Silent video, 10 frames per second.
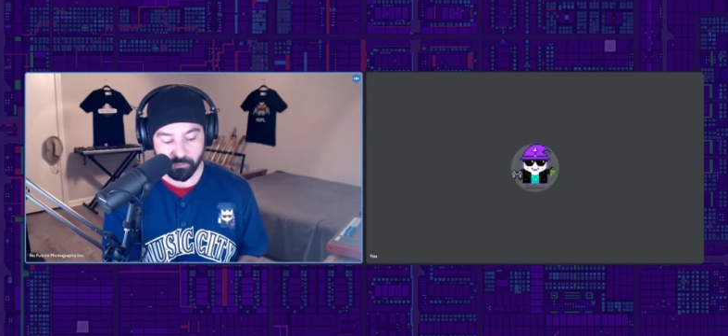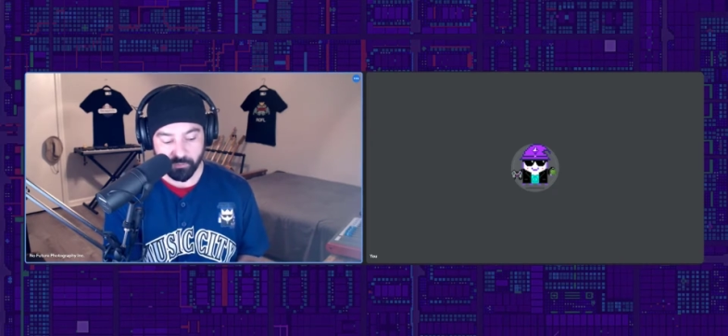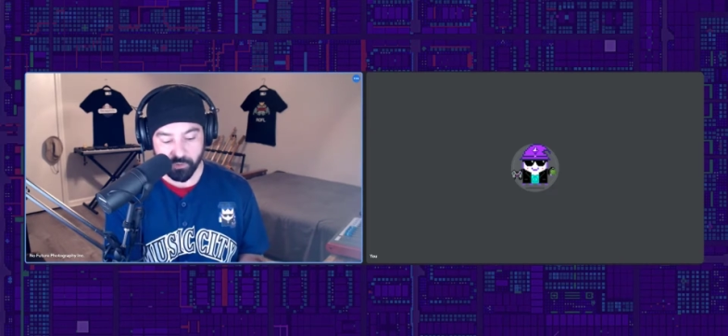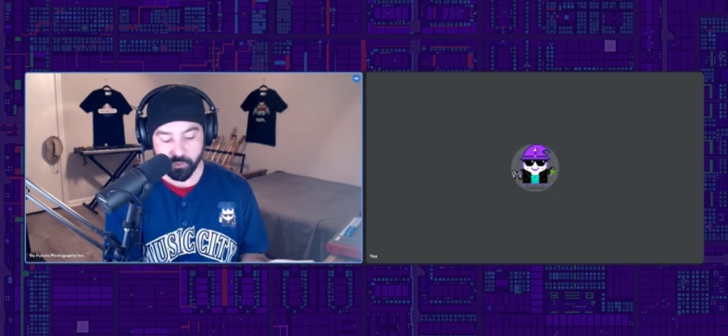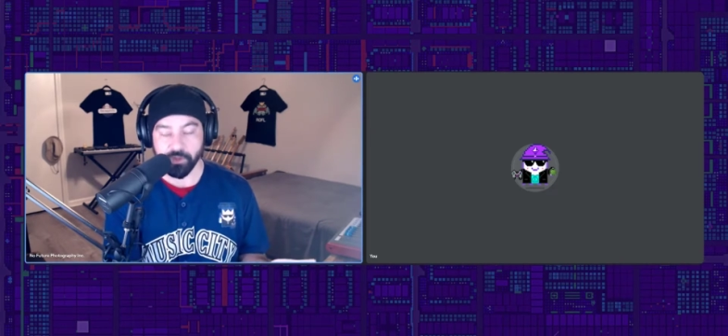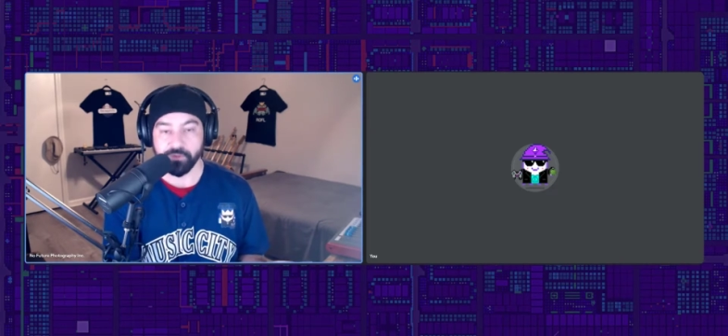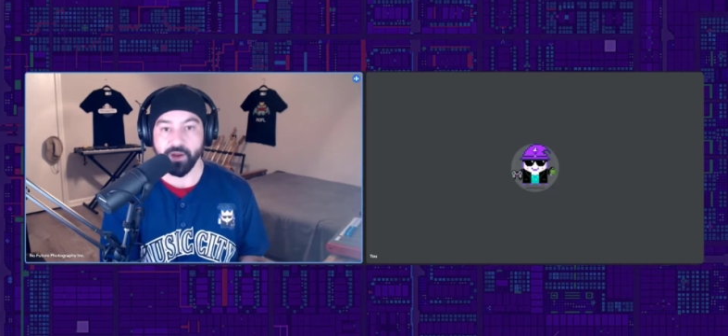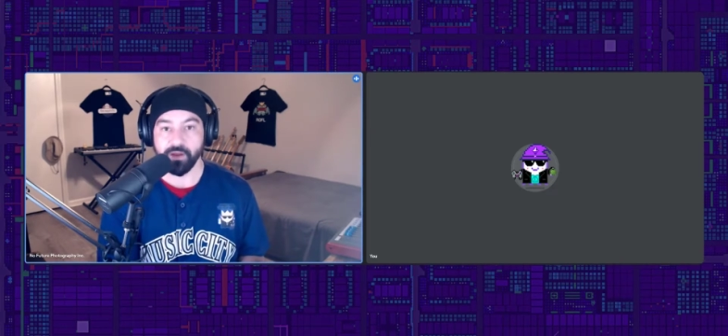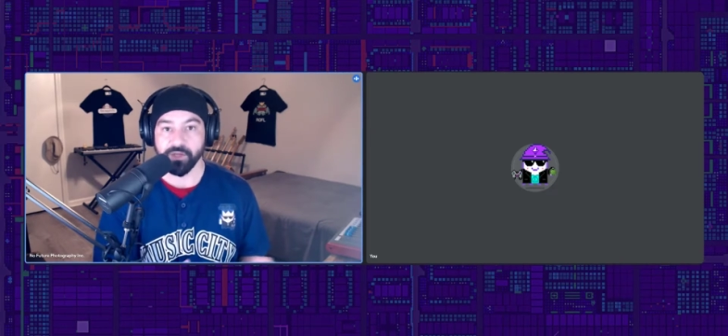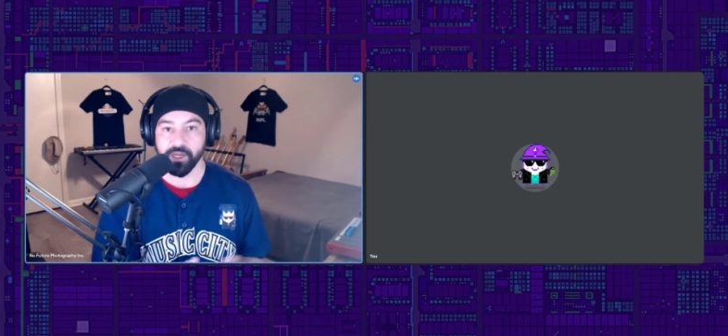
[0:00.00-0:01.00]

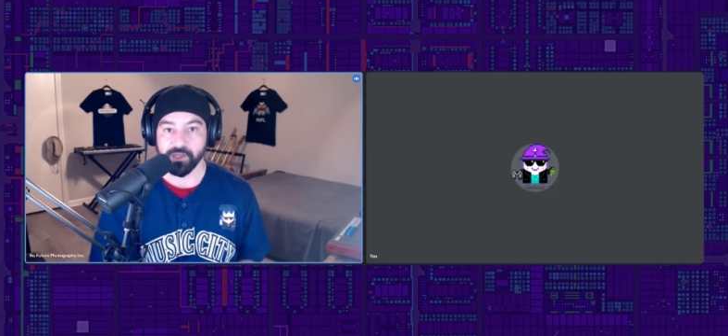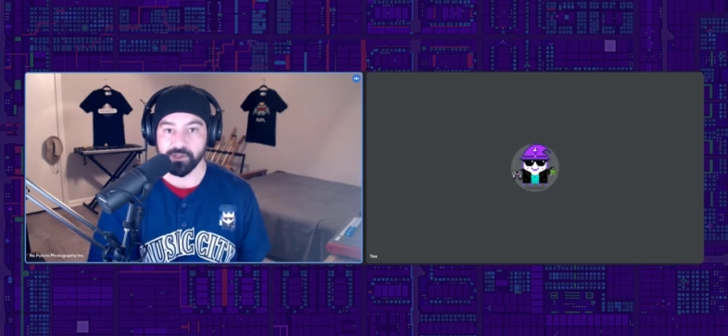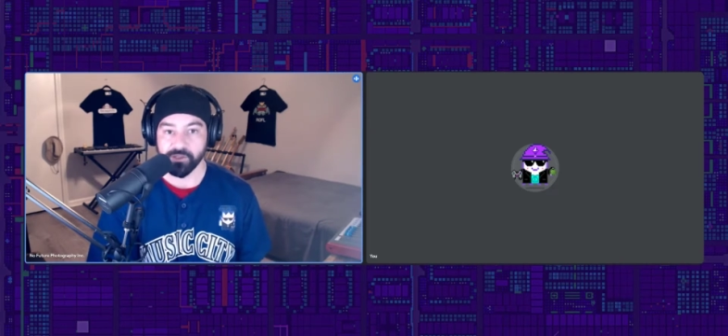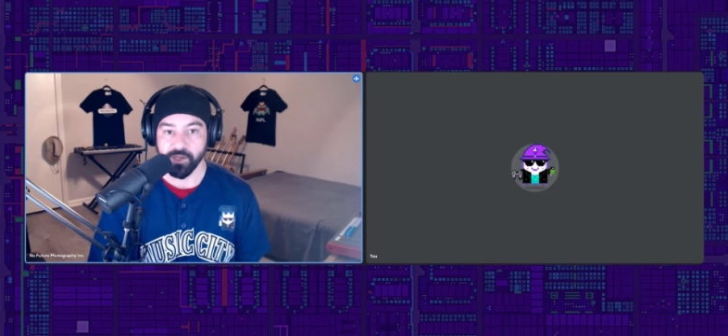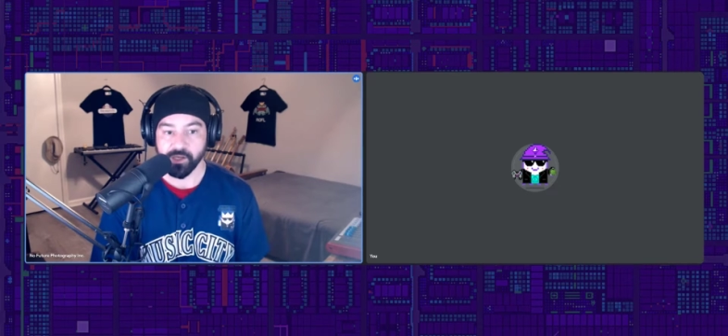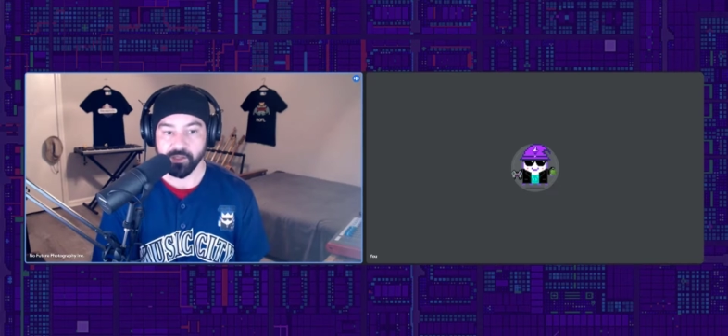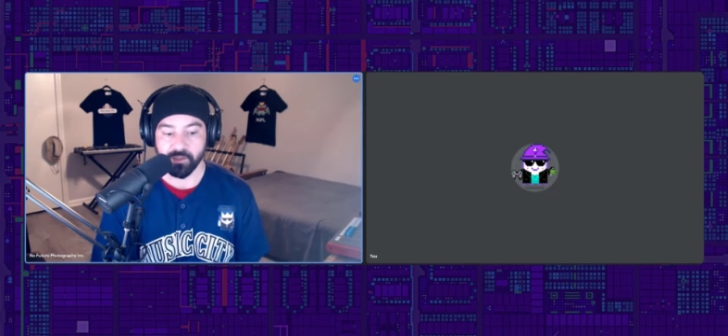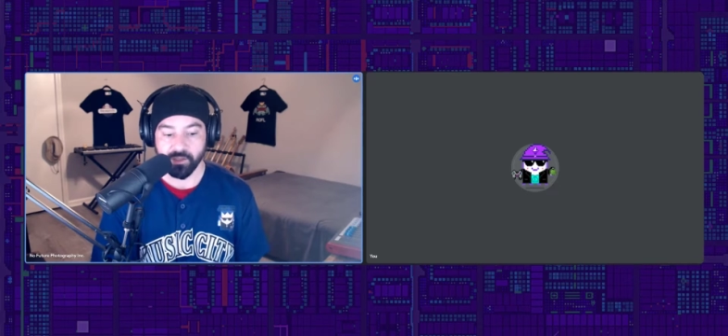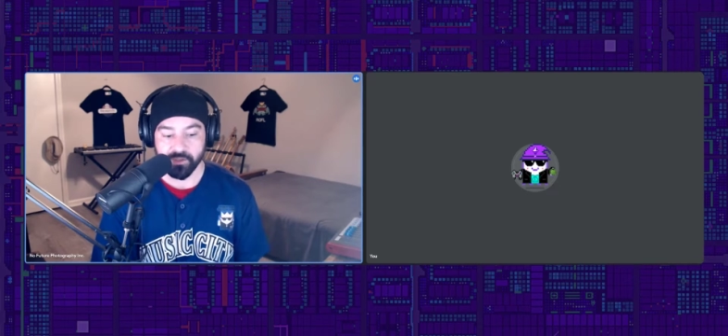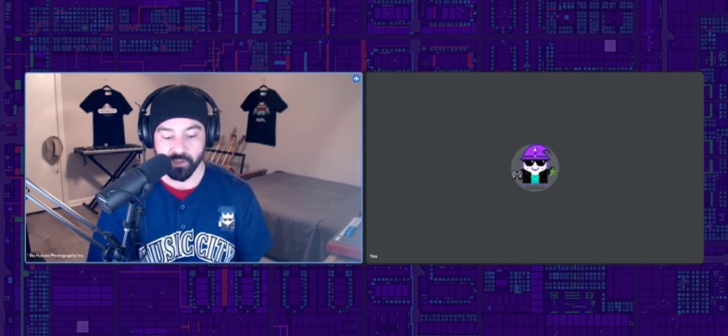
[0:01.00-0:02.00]
25 days staked,
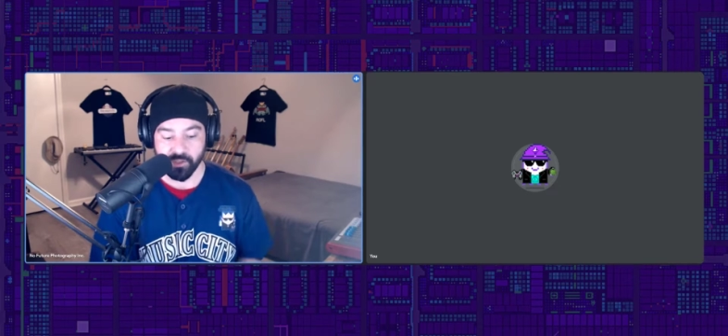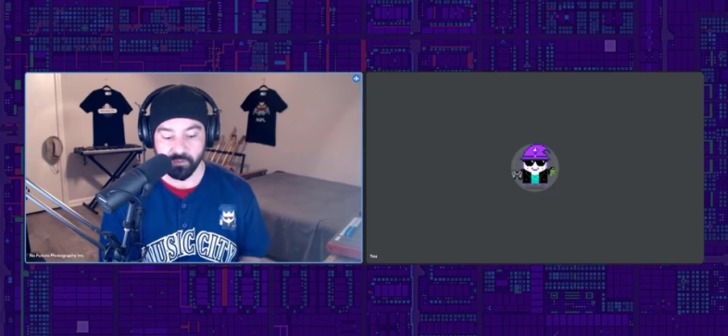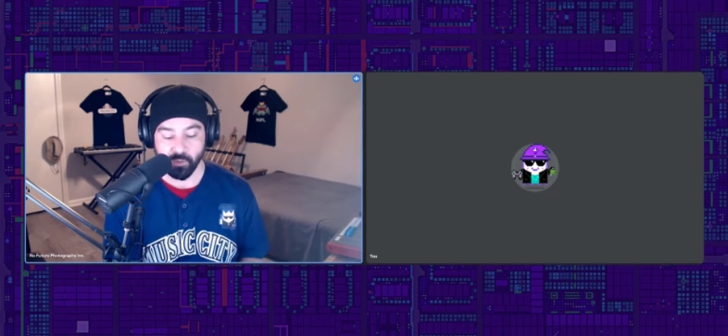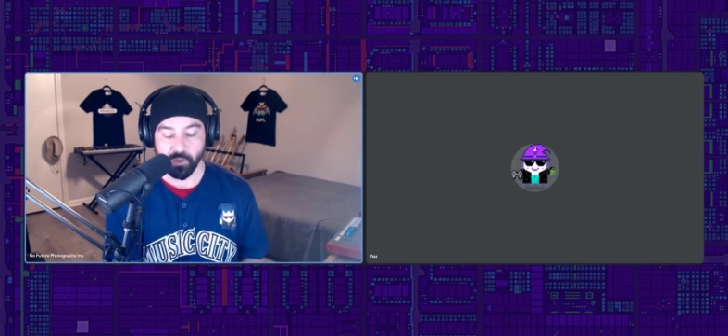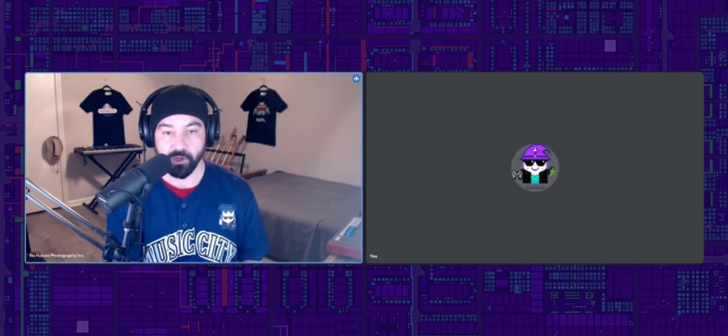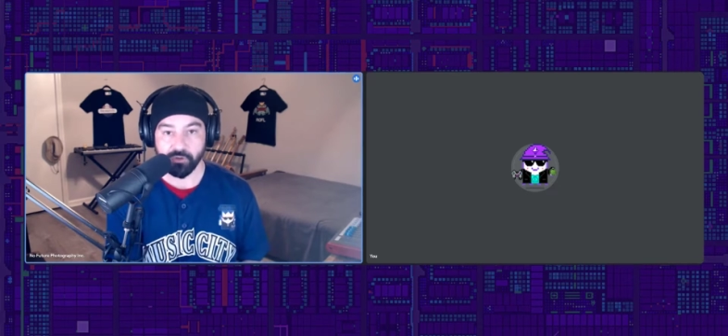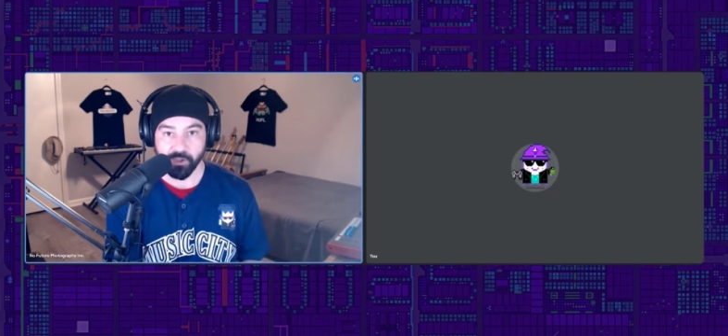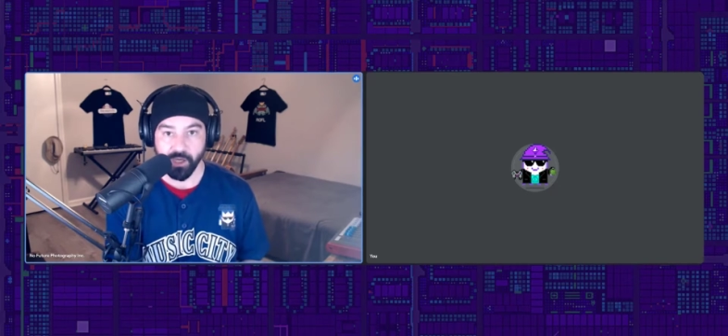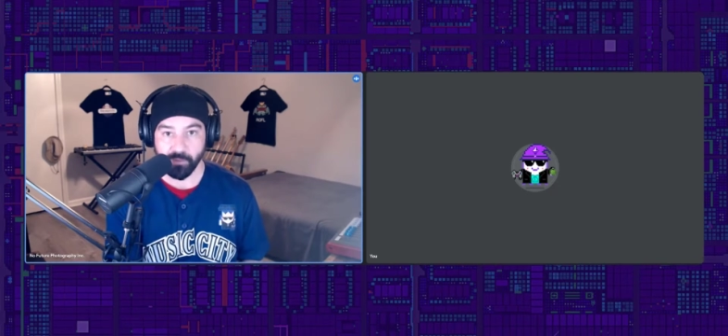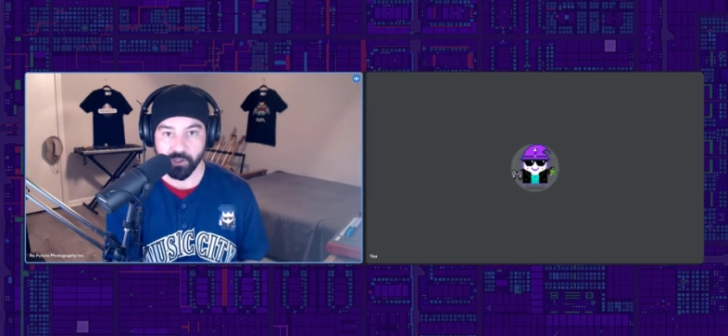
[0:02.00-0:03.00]
that's going to give you 100
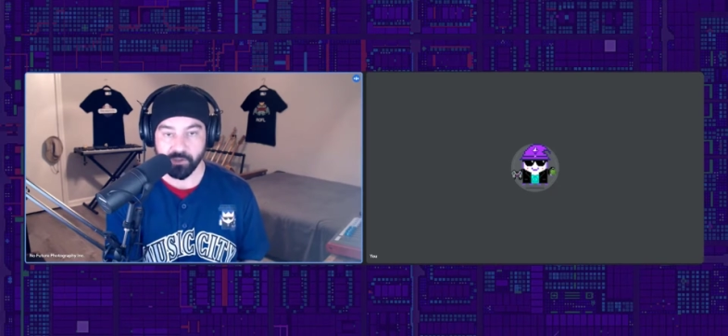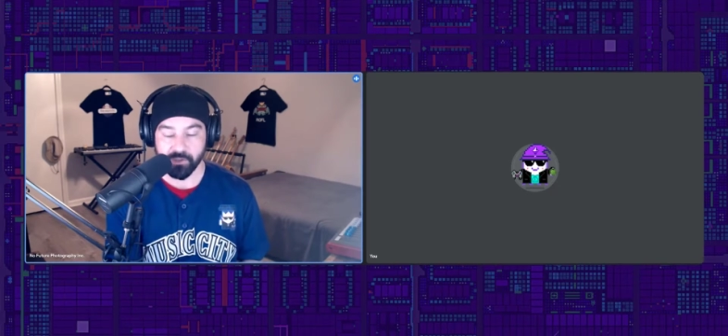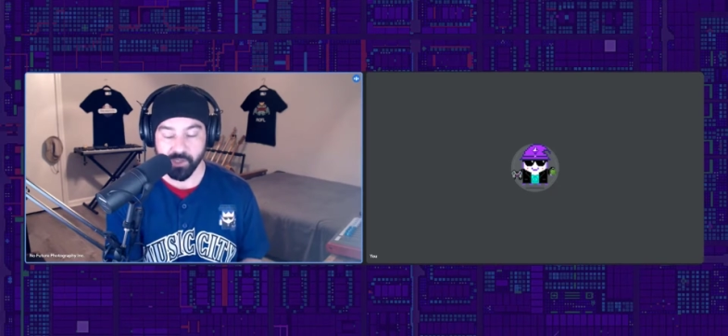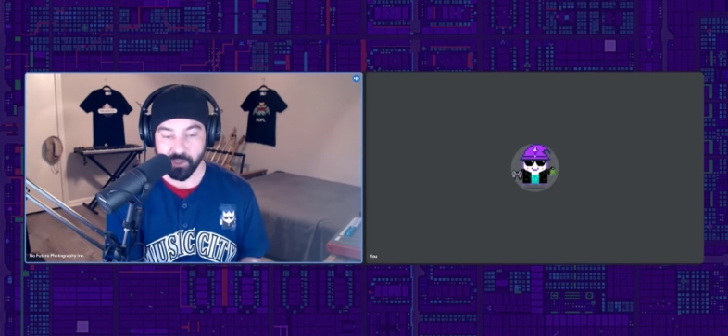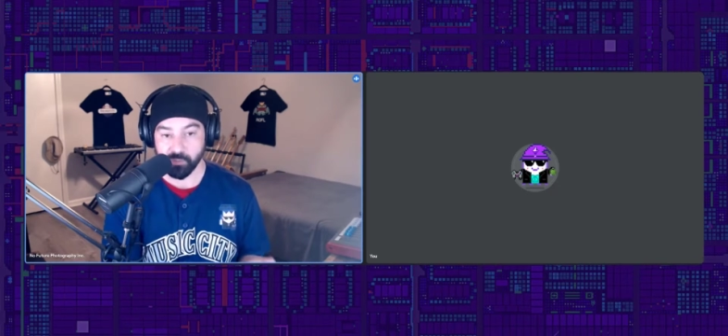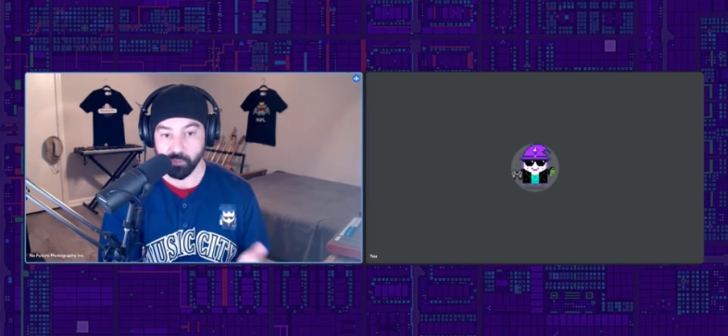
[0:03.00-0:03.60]
common tickets,